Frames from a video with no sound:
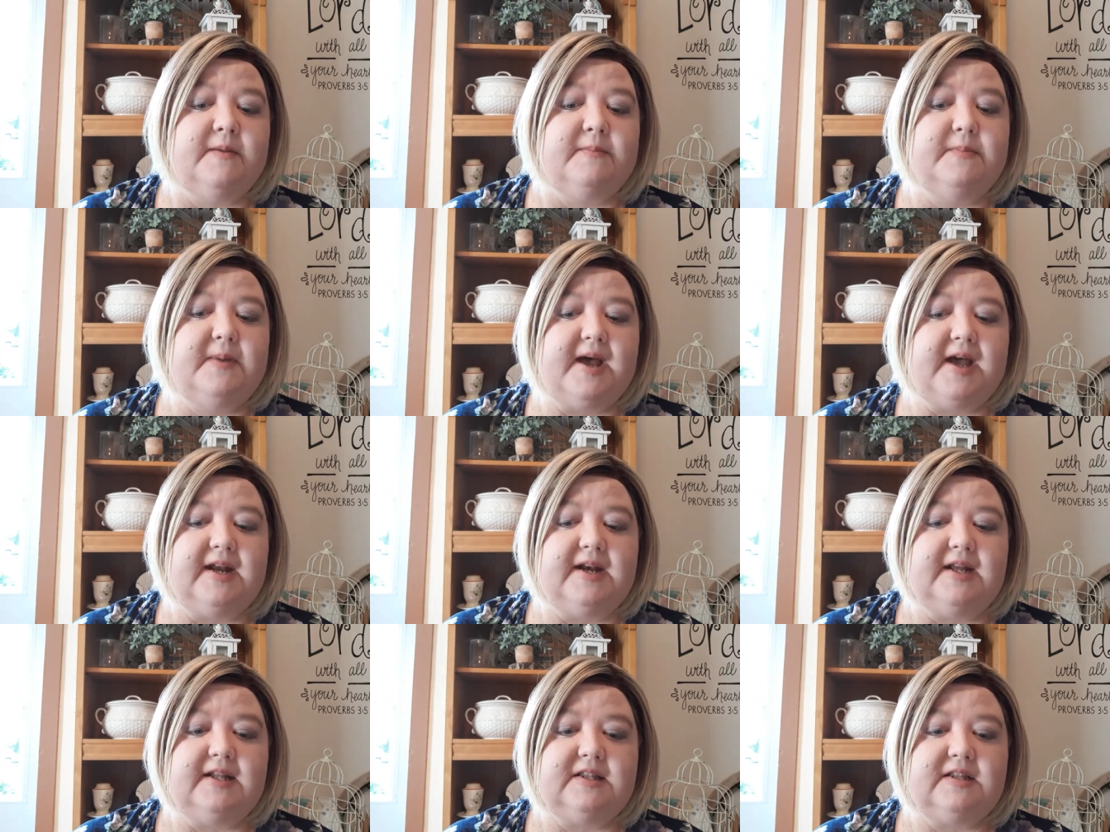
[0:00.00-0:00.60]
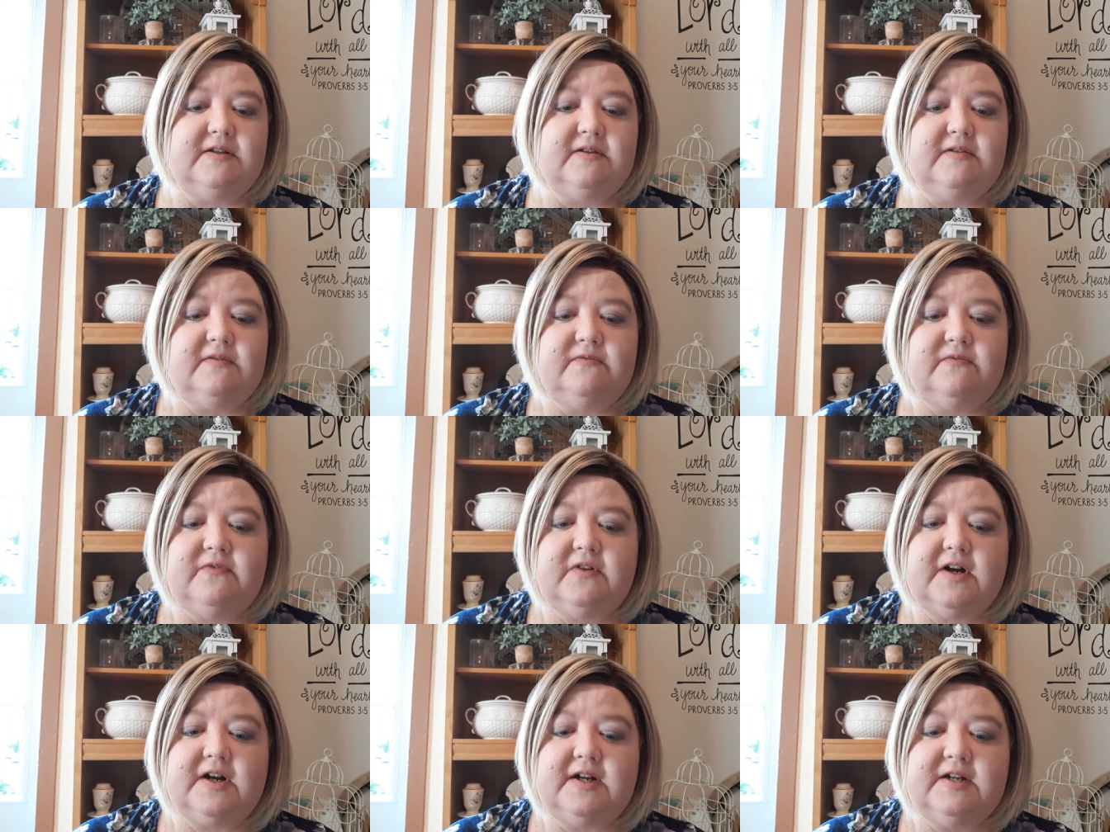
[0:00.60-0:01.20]
but at the
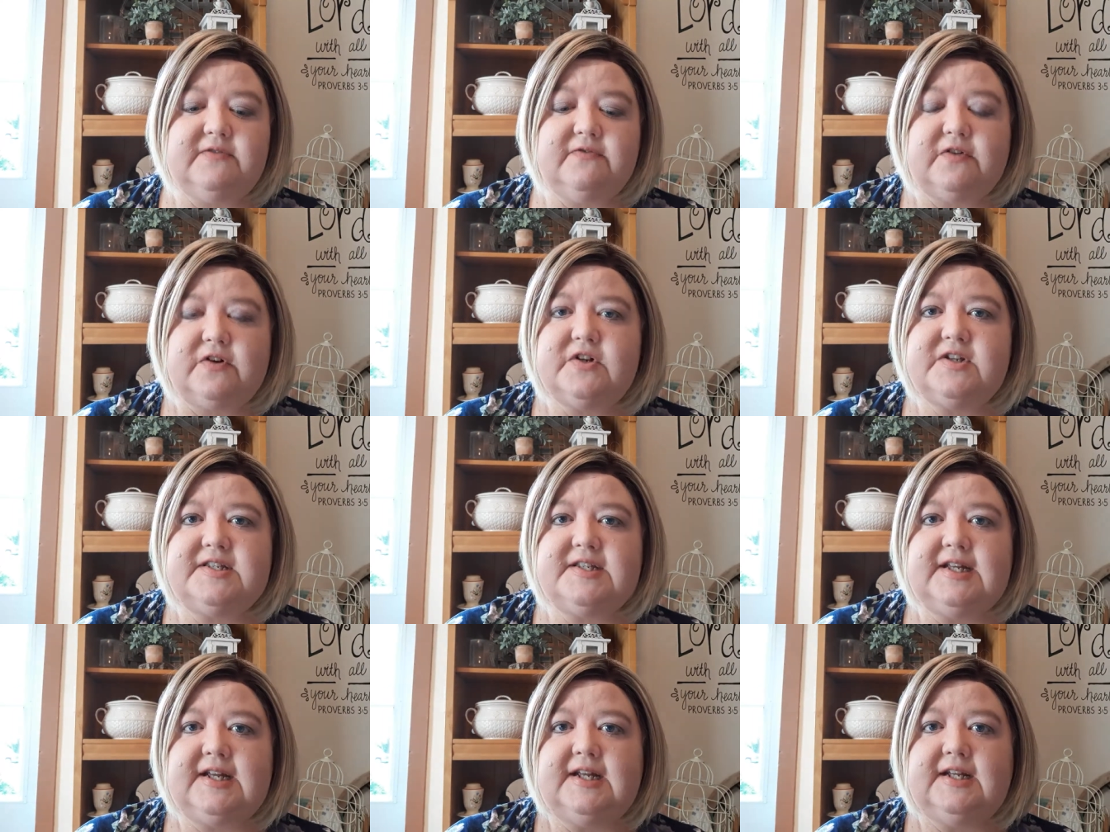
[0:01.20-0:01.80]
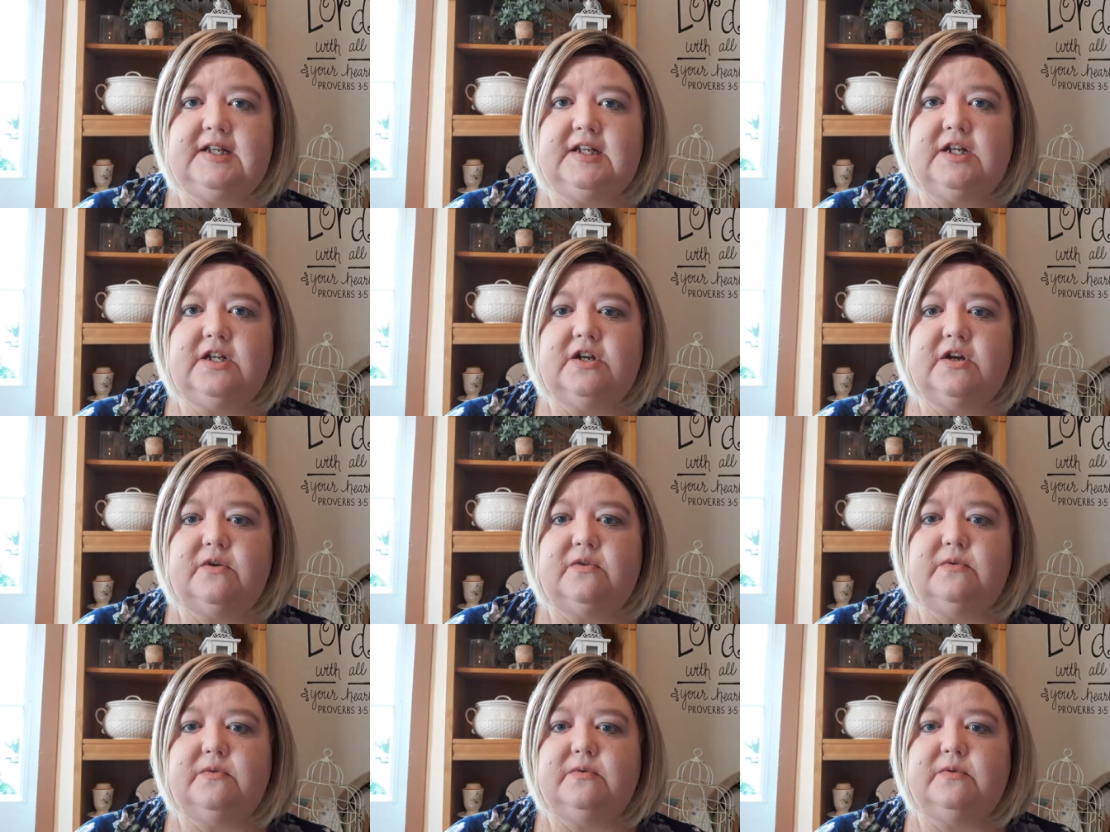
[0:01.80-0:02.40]
very first scene, you
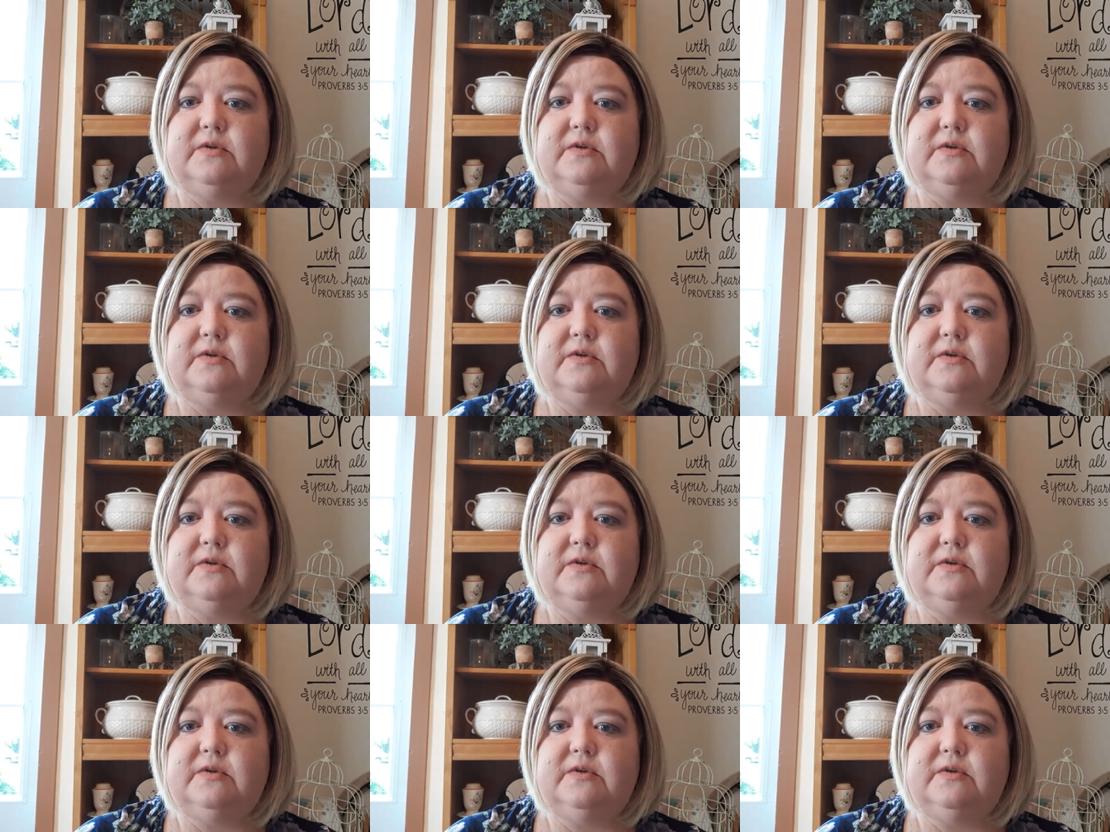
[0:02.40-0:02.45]
know,